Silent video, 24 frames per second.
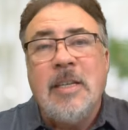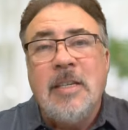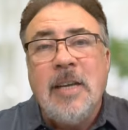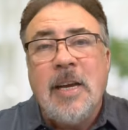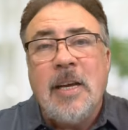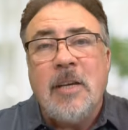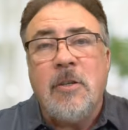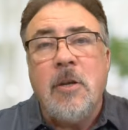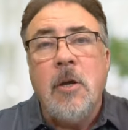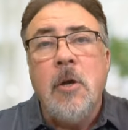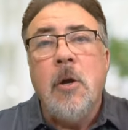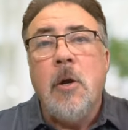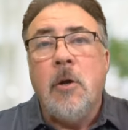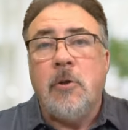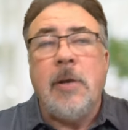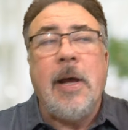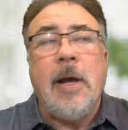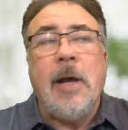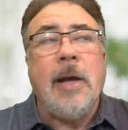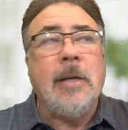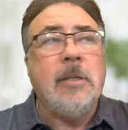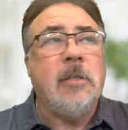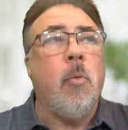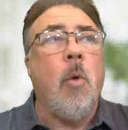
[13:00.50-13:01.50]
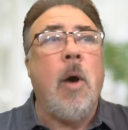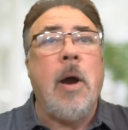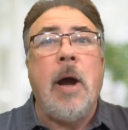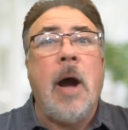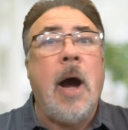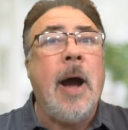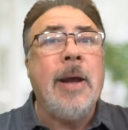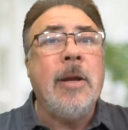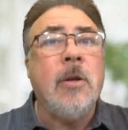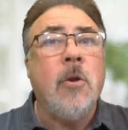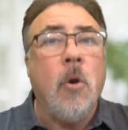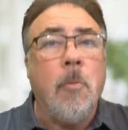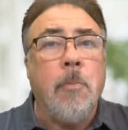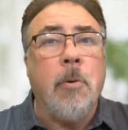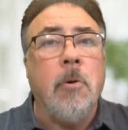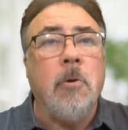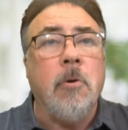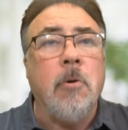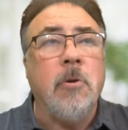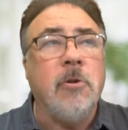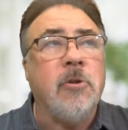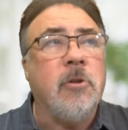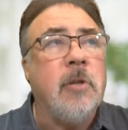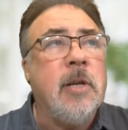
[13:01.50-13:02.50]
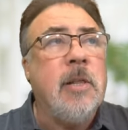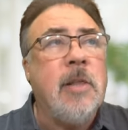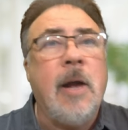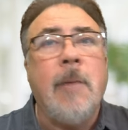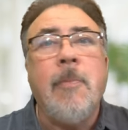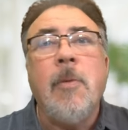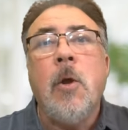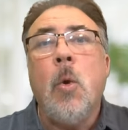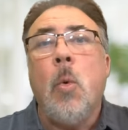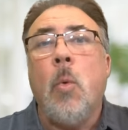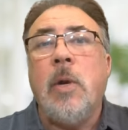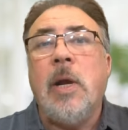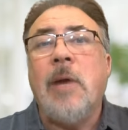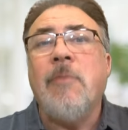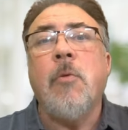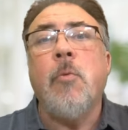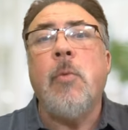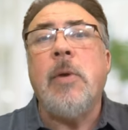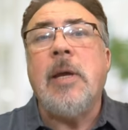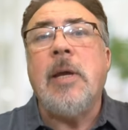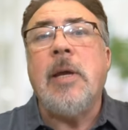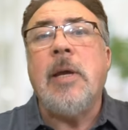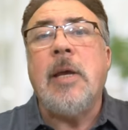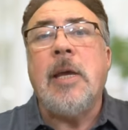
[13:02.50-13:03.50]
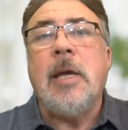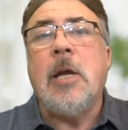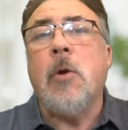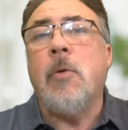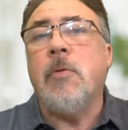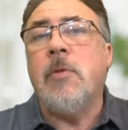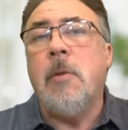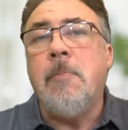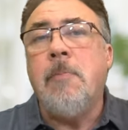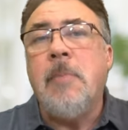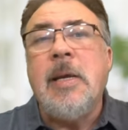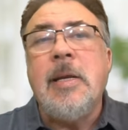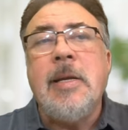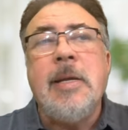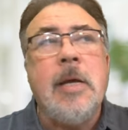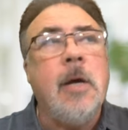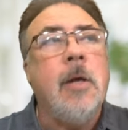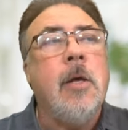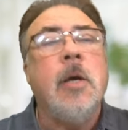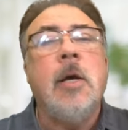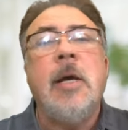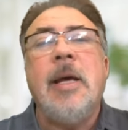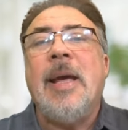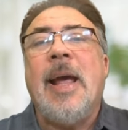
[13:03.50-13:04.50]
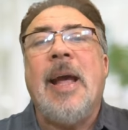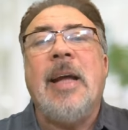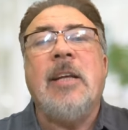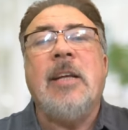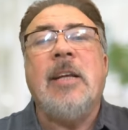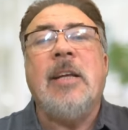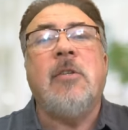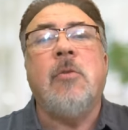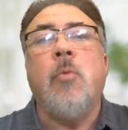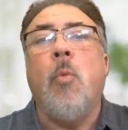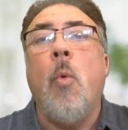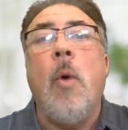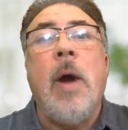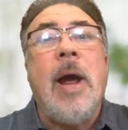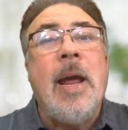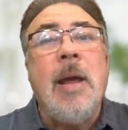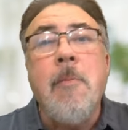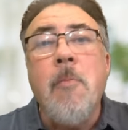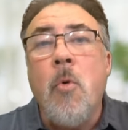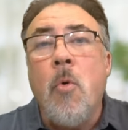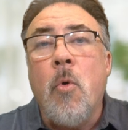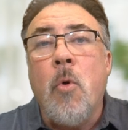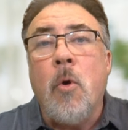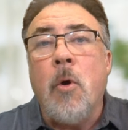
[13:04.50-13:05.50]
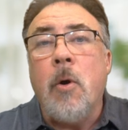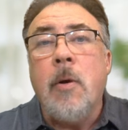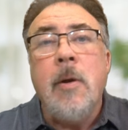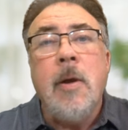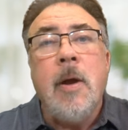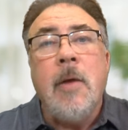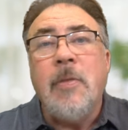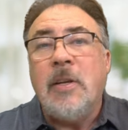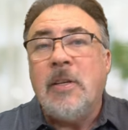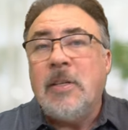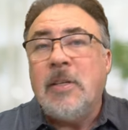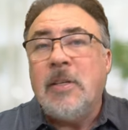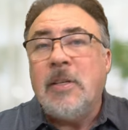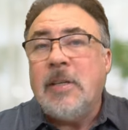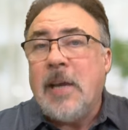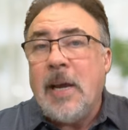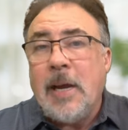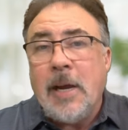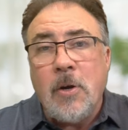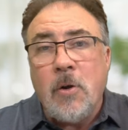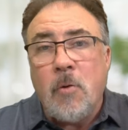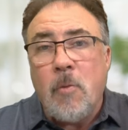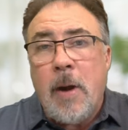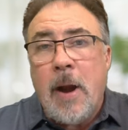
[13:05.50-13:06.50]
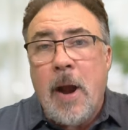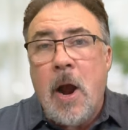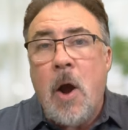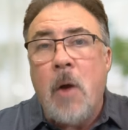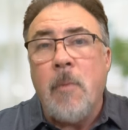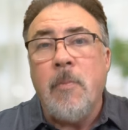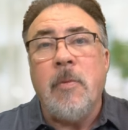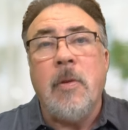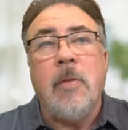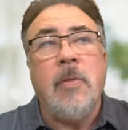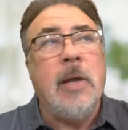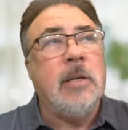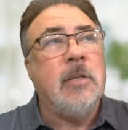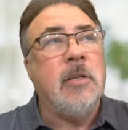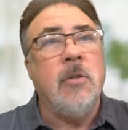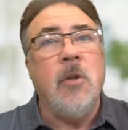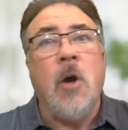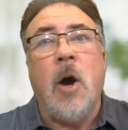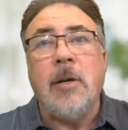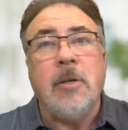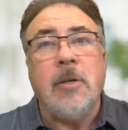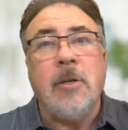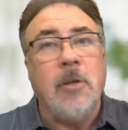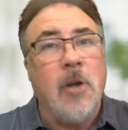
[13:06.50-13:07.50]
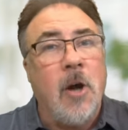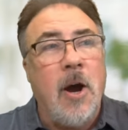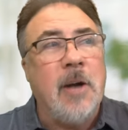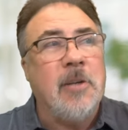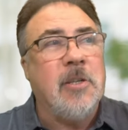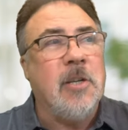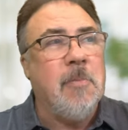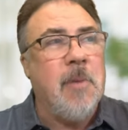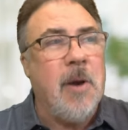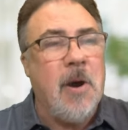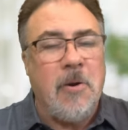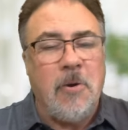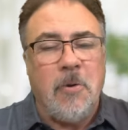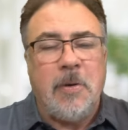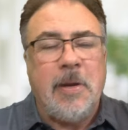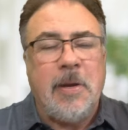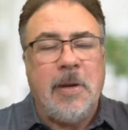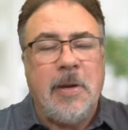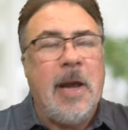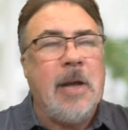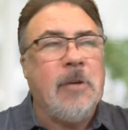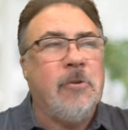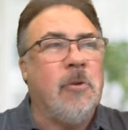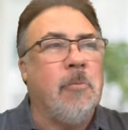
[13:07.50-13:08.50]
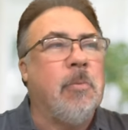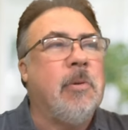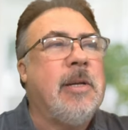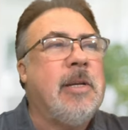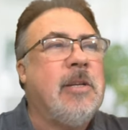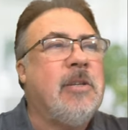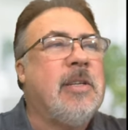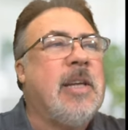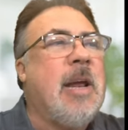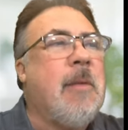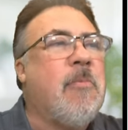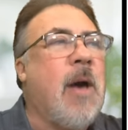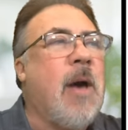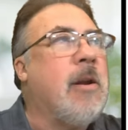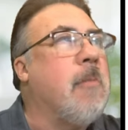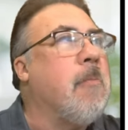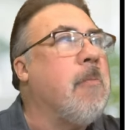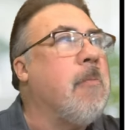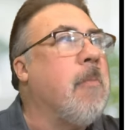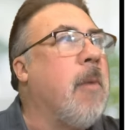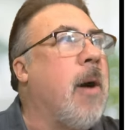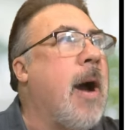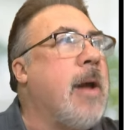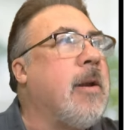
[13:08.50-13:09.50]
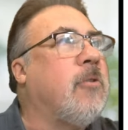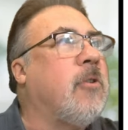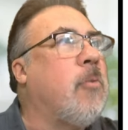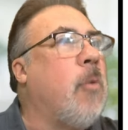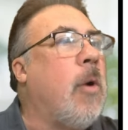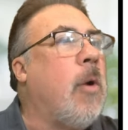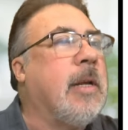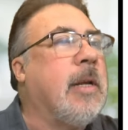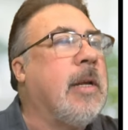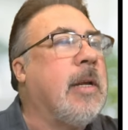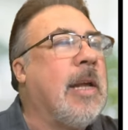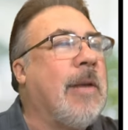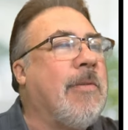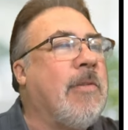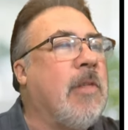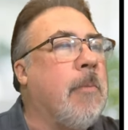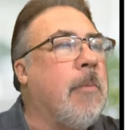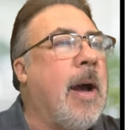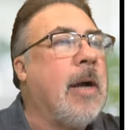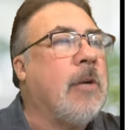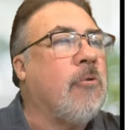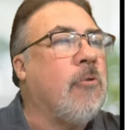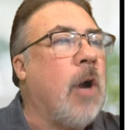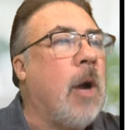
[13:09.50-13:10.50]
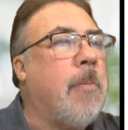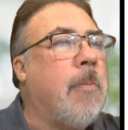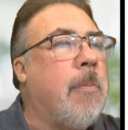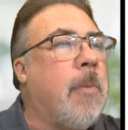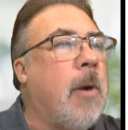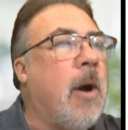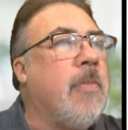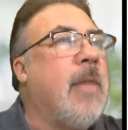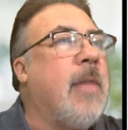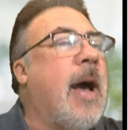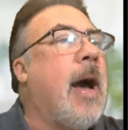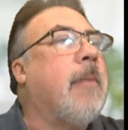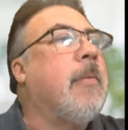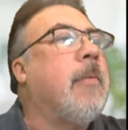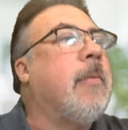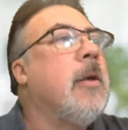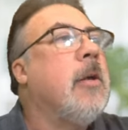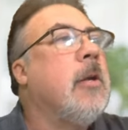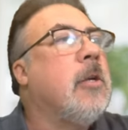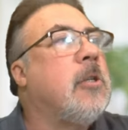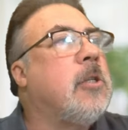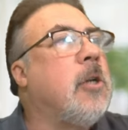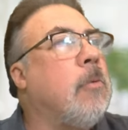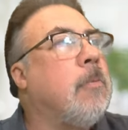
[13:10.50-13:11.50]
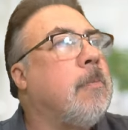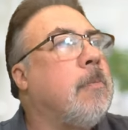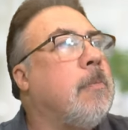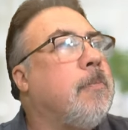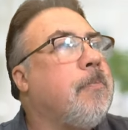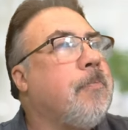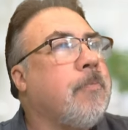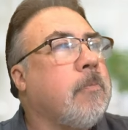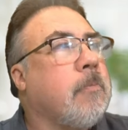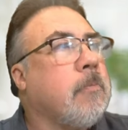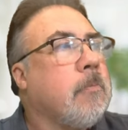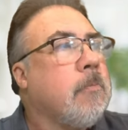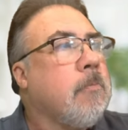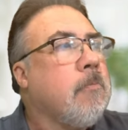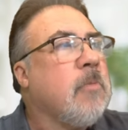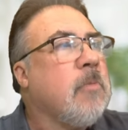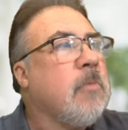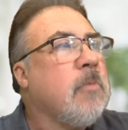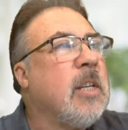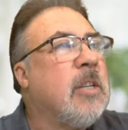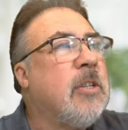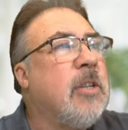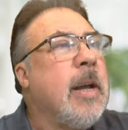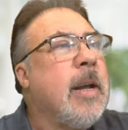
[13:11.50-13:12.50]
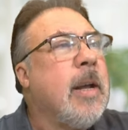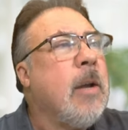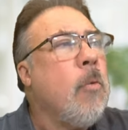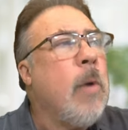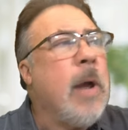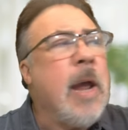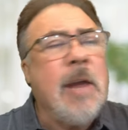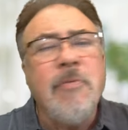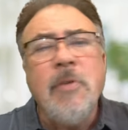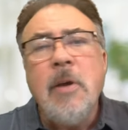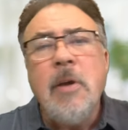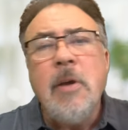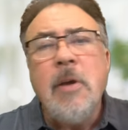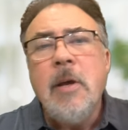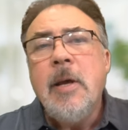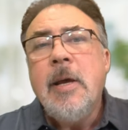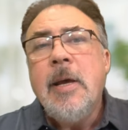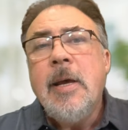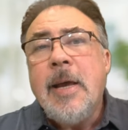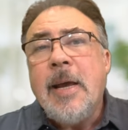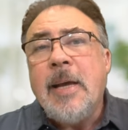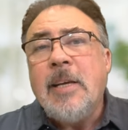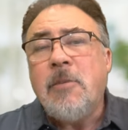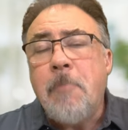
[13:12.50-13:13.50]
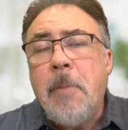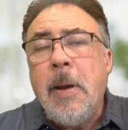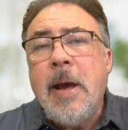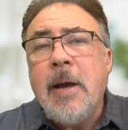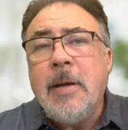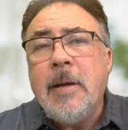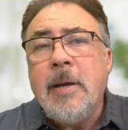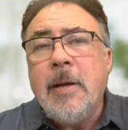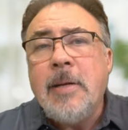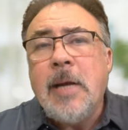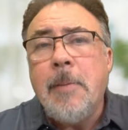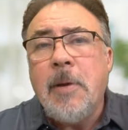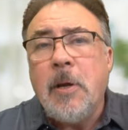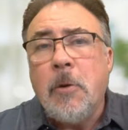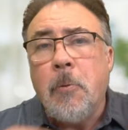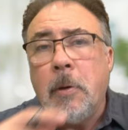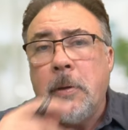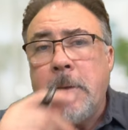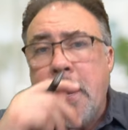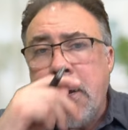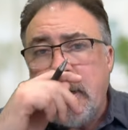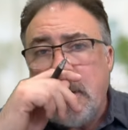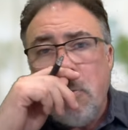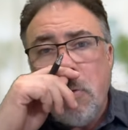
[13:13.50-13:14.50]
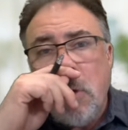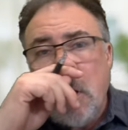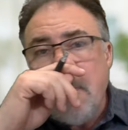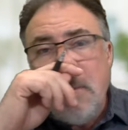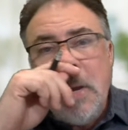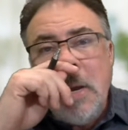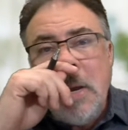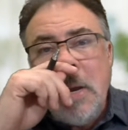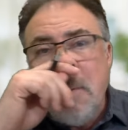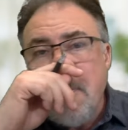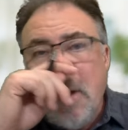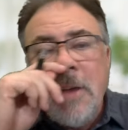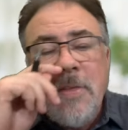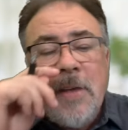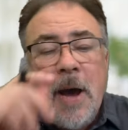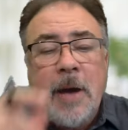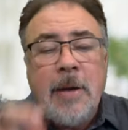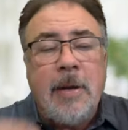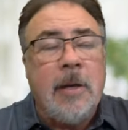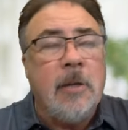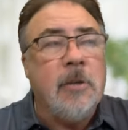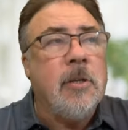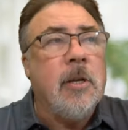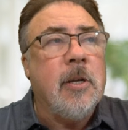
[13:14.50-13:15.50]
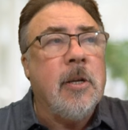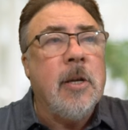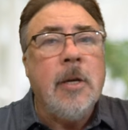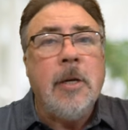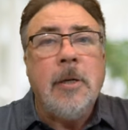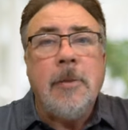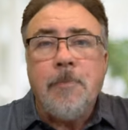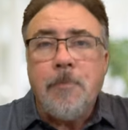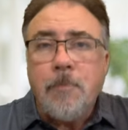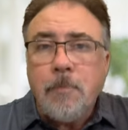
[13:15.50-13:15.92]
exist. So that's why I know personally that whatever we hear in the media, it's way more that's kicking around that's not talked about. Okay, so please keep that in mind. I just want to give you the backdrop on that. So, second wave is pandemic related. What I mean by that is,